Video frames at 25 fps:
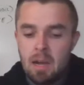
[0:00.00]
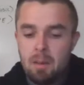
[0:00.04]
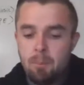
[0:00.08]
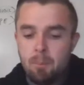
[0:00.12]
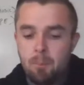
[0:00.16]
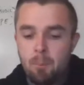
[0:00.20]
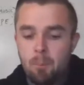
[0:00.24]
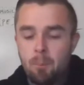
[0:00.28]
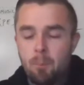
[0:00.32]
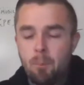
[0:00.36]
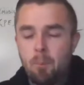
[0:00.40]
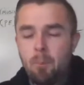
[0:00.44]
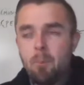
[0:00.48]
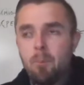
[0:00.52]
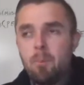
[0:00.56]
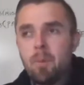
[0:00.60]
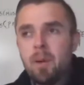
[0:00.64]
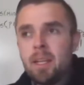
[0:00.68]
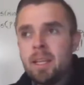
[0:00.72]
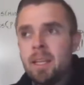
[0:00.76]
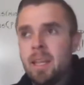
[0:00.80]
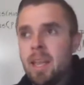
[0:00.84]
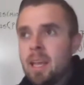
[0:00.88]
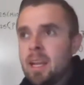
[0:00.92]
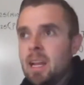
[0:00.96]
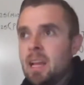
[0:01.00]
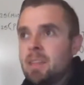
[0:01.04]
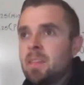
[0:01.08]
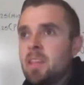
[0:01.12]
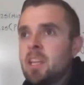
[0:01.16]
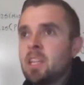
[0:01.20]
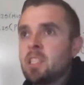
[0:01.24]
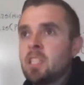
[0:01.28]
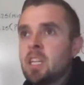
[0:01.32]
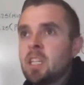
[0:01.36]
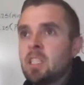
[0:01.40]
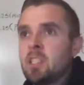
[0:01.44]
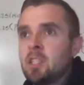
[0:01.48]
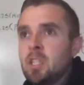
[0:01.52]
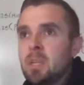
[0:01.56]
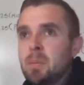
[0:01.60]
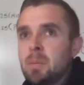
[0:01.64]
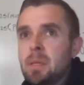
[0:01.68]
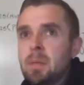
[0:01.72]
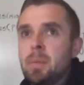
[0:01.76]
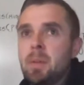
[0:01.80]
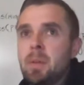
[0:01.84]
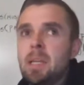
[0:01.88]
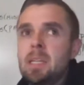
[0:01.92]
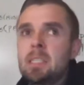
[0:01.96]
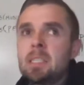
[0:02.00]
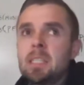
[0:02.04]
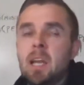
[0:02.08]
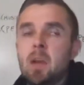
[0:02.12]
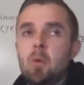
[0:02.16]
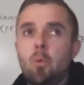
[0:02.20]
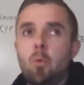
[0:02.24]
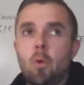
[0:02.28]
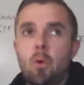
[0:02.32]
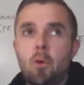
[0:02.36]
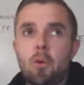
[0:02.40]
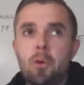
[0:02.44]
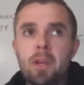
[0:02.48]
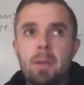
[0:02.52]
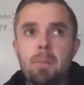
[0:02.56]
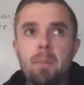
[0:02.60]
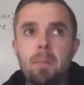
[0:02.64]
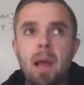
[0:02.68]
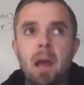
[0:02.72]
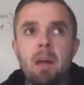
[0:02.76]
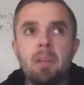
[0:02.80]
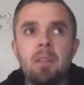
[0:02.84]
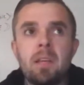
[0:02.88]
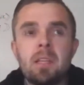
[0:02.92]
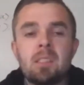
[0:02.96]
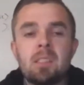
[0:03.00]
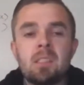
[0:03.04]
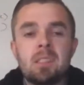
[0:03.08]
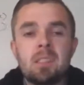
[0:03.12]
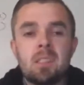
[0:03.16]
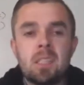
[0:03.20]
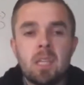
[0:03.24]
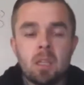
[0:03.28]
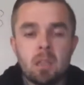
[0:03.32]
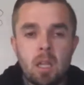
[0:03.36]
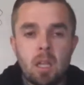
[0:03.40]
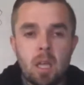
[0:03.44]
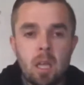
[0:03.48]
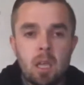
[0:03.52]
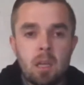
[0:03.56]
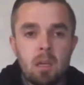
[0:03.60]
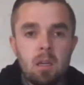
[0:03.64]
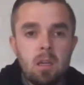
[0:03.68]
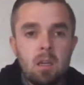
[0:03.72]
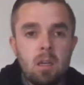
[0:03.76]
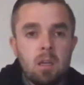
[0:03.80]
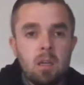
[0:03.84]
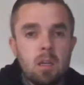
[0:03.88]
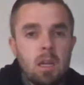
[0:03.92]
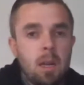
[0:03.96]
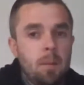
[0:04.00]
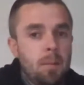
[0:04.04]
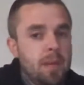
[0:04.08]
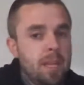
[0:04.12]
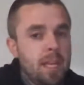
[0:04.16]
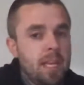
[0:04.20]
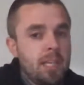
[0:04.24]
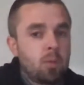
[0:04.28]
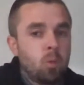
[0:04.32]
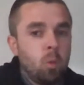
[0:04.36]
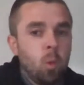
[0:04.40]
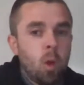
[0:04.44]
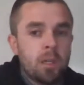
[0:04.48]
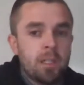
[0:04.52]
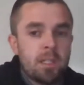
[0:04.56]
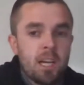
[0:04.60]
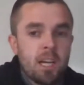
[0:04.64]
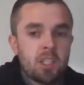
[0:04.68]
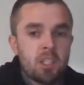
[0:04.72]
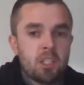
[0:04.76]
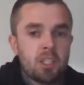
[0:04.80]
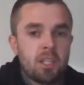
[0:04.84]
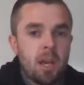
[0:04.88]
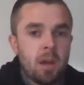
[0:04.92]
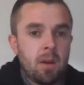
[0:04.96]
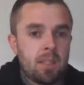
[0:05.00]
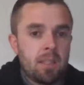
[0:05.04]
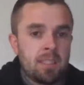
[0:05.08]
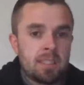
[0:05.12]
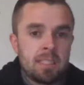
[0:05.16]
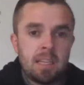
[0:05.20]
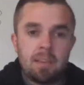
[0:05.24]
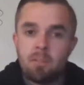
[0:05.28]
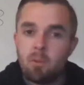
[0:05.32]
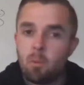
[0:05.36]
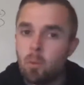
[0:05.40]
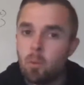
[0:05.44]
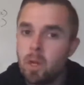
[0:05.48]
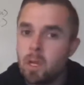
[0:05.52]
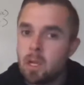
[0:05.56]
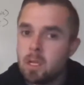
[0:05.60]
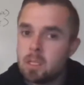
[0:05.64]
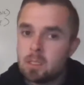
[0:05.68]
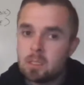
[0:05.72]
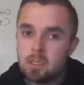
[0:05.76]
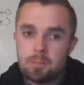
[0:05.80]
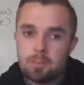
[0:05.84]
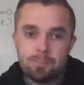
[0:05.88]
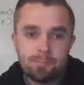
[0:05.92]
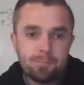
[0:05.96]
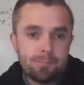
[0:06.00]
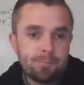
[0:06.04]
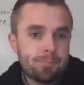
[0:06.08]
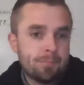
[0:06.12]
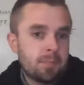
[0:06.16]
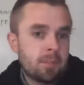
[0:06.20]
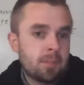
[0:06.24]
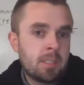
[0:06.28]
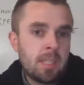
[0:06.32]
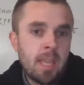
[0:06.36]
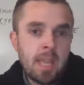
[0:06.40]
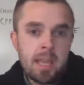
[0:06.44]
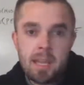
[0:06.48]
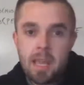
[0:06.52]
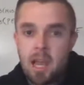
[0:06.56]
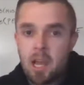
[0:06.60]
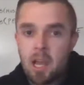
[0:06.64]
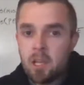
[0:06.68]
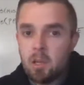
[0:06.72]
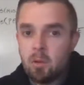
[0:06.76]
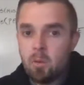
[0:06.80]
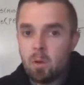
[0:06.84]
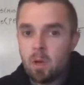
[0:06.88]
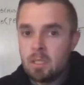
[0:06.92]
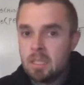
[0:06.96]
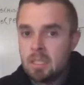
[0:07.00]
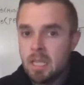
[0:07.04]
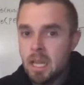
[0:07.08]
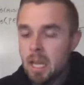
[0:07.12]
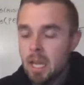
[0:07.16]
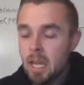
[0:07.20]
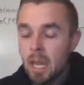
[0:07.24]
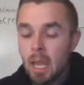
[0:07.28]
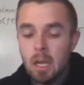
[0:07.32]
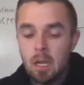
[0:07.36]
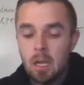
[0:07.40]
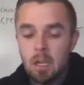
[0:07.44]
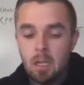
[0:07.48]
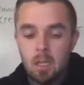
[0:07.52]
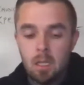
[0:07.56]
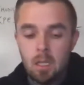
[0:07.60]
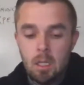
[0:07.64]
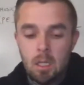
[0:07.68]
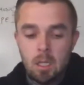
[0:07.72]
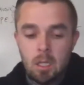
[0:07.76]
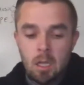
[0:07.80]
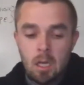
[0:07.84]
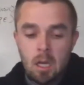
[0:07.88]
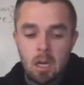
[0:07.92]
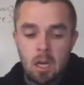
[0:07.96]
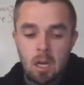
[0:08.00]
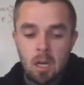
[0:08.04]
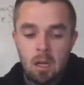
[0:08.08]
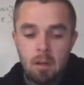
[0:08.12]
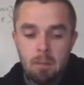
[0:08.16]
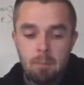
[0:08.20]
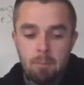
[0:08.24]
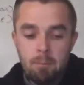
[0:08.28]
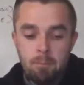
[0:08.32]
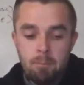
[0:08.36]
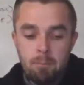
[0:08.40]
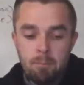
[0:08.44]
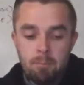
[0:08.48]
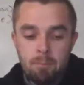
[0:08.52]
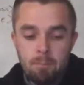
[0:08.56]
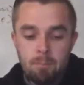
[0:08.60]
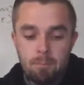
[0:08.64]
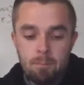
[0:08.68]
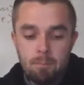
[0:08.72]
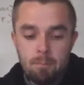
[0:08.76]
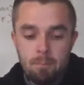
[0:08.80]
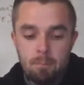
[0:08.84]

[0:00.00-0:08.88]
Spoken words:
But again, I think in GPPs, I worry about his ceiling. I mean, he has 1 touchdown in 7 weeks. Take it how you want to take it. But